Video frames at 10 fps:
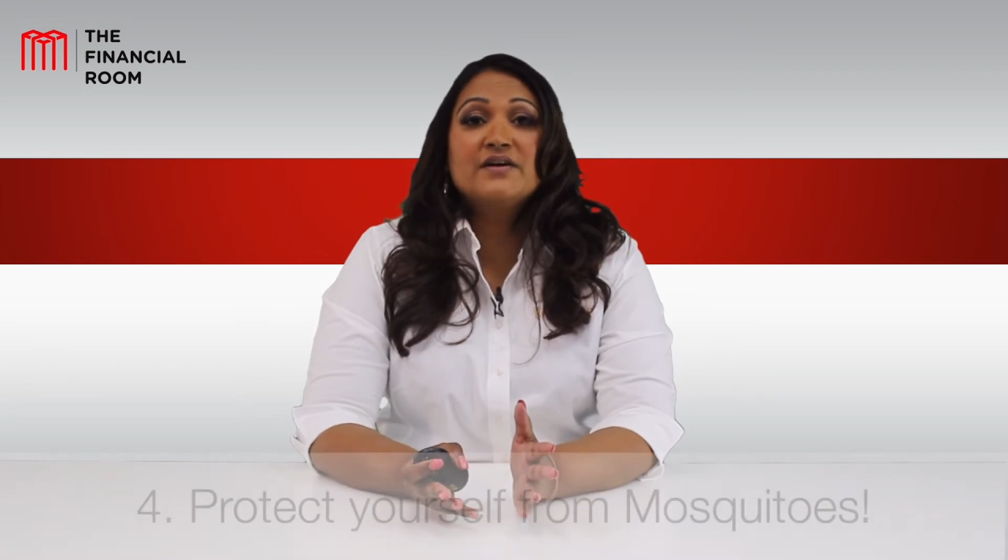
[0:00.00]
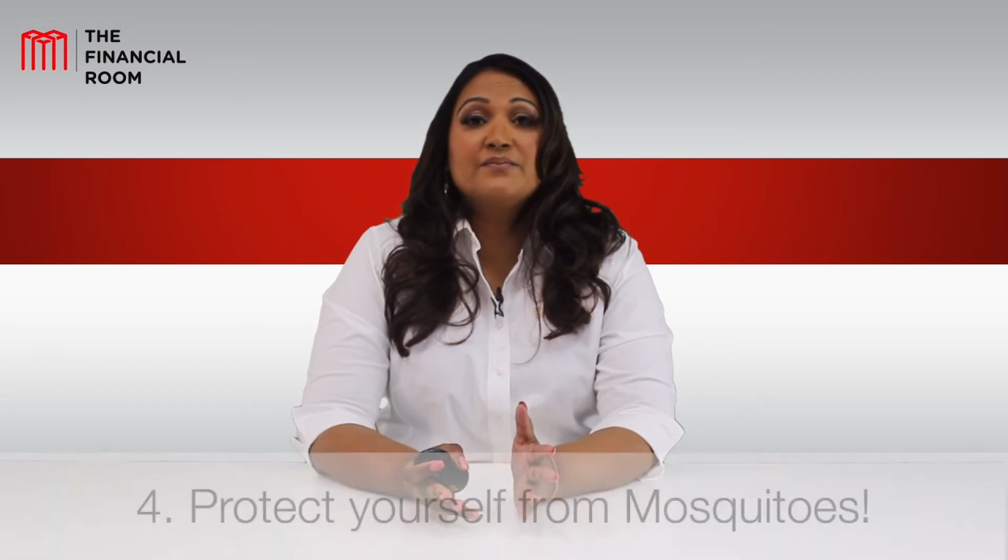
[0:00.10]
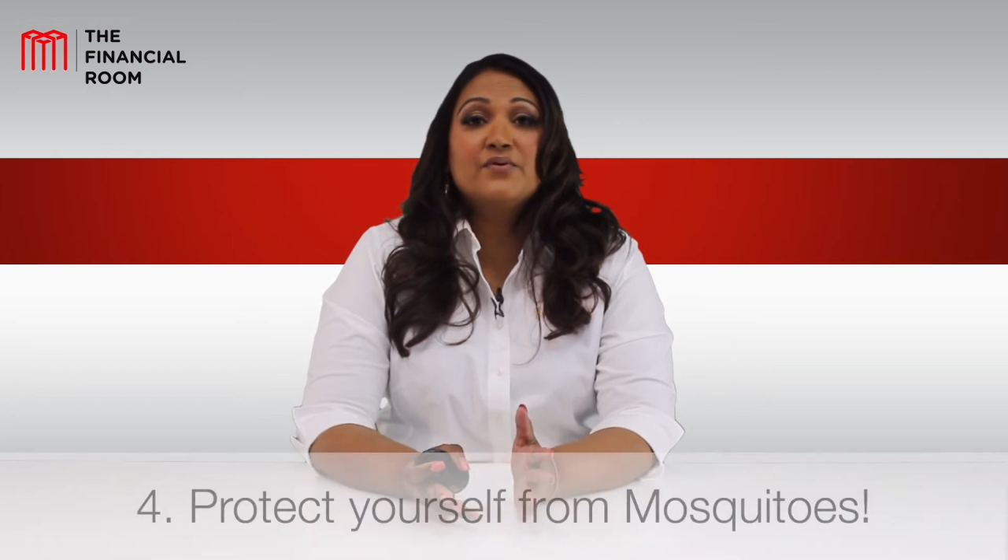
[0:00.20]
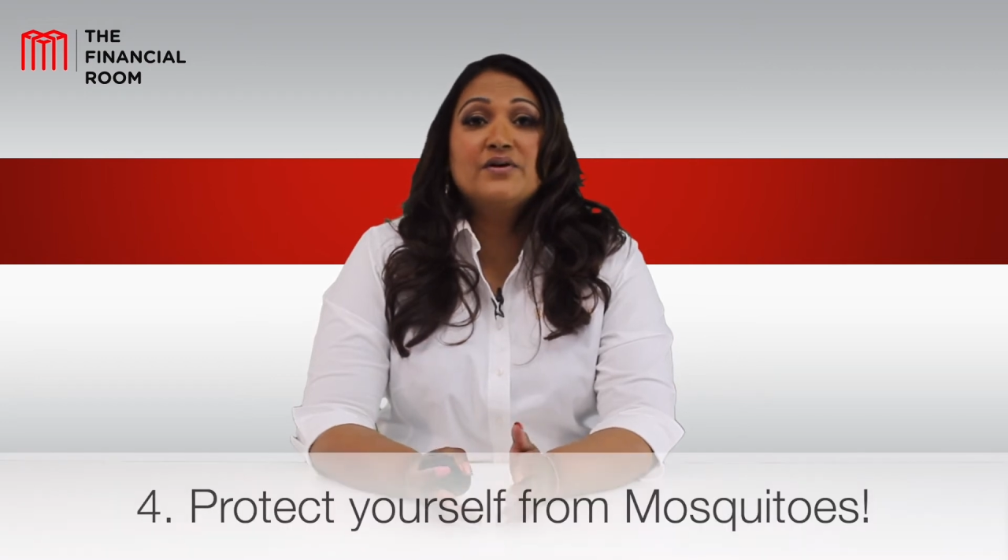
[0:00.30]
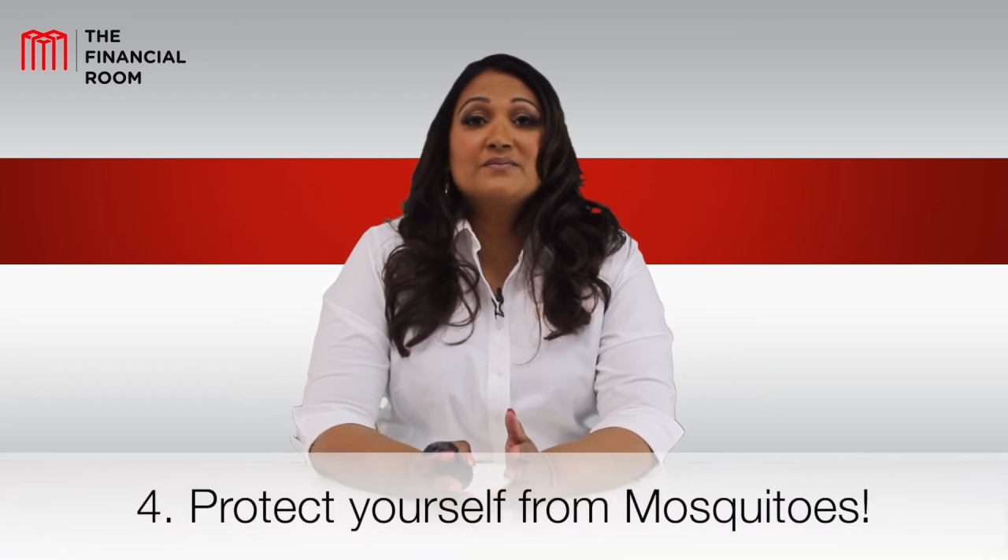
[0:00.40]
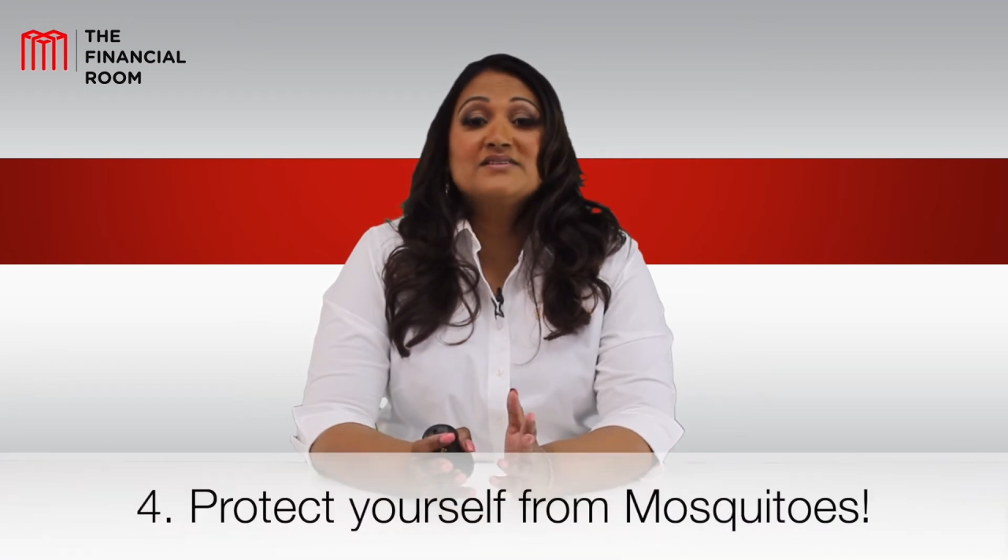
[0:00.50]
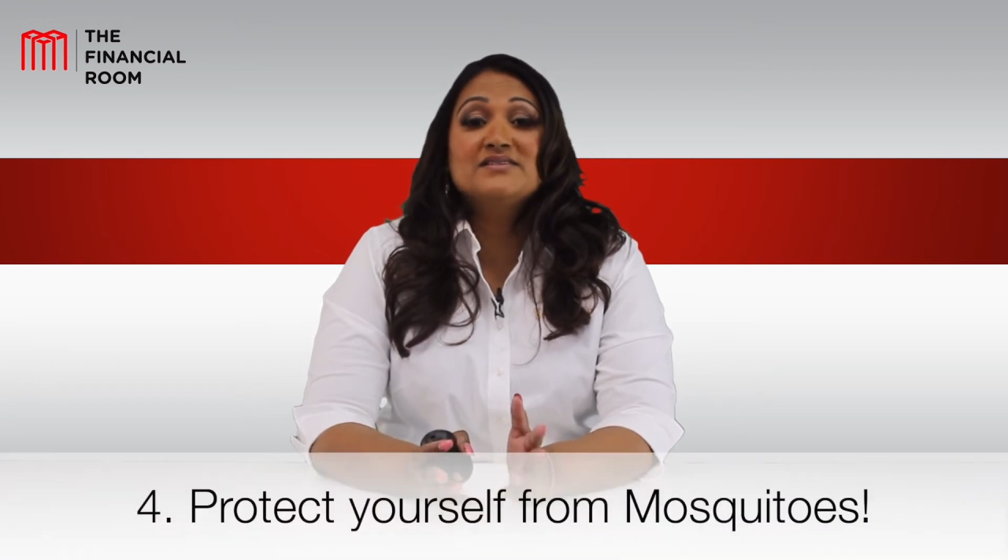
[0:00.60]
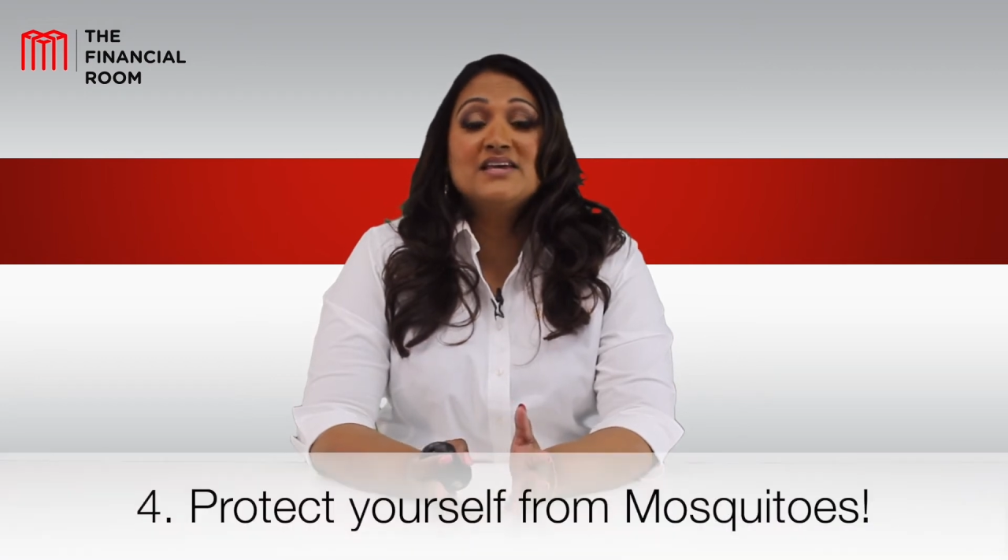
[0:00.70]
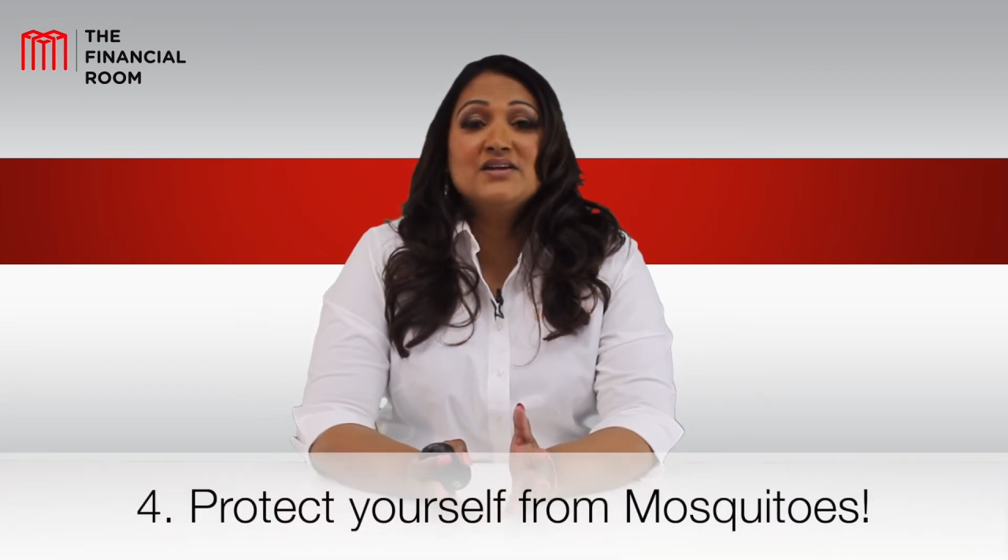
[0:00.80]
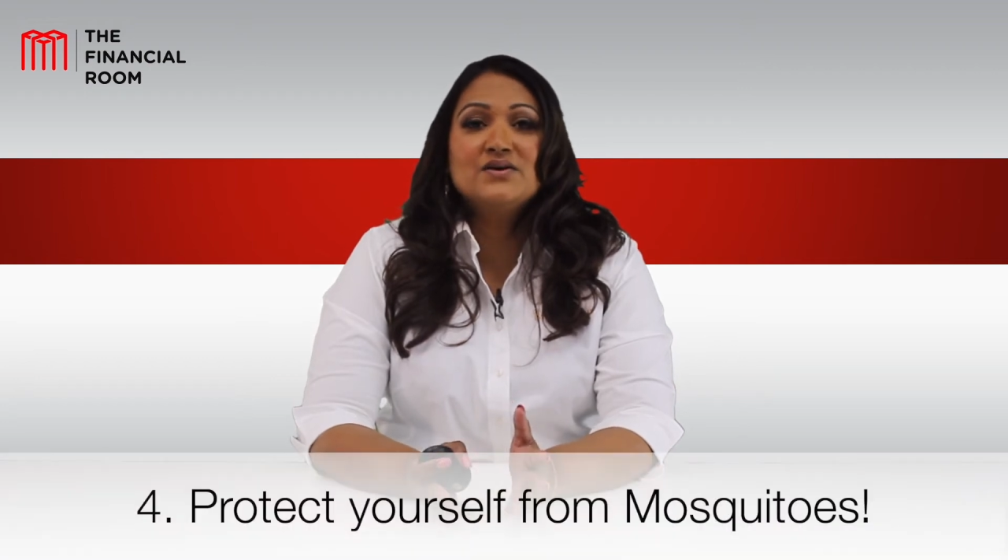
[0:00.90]
important,
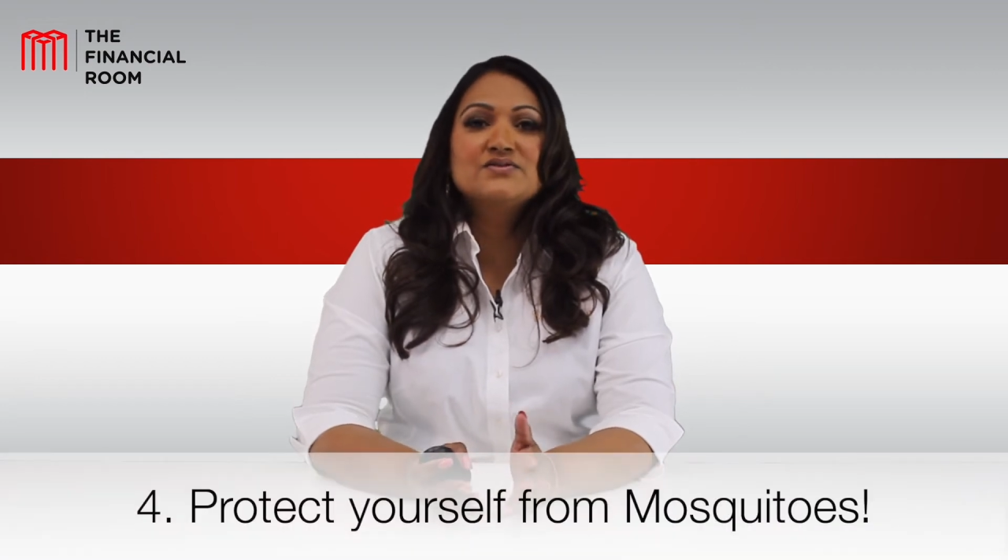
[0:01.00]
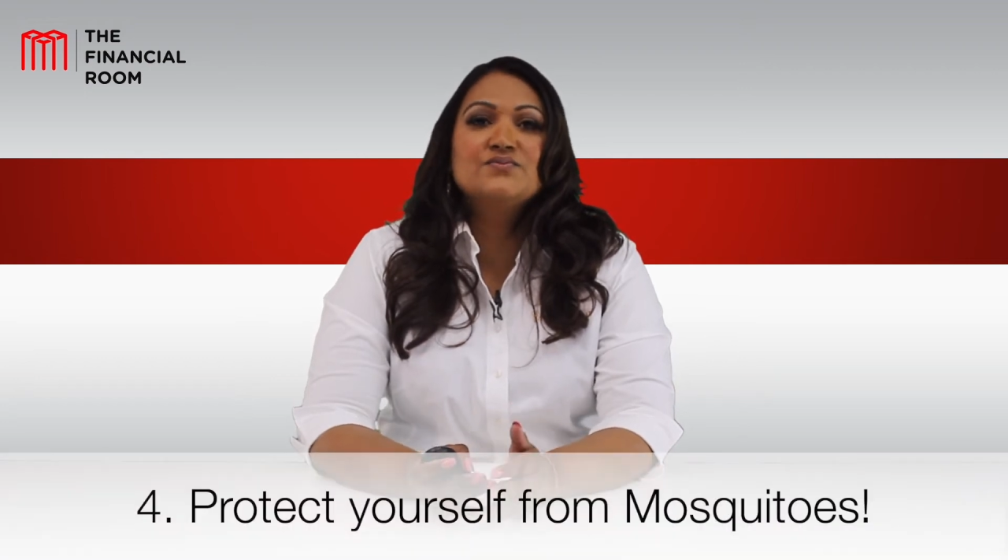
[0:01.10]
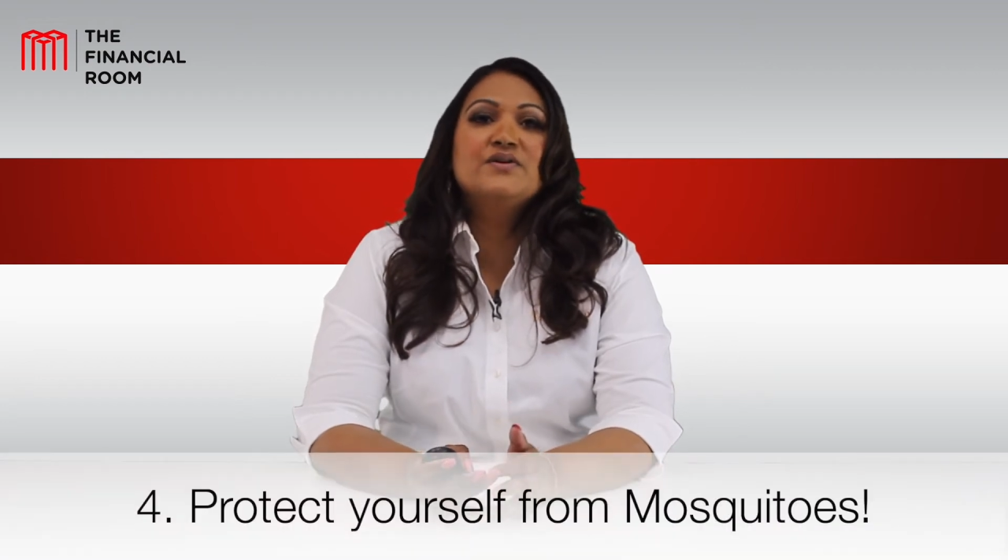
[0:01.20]
mosquitoes.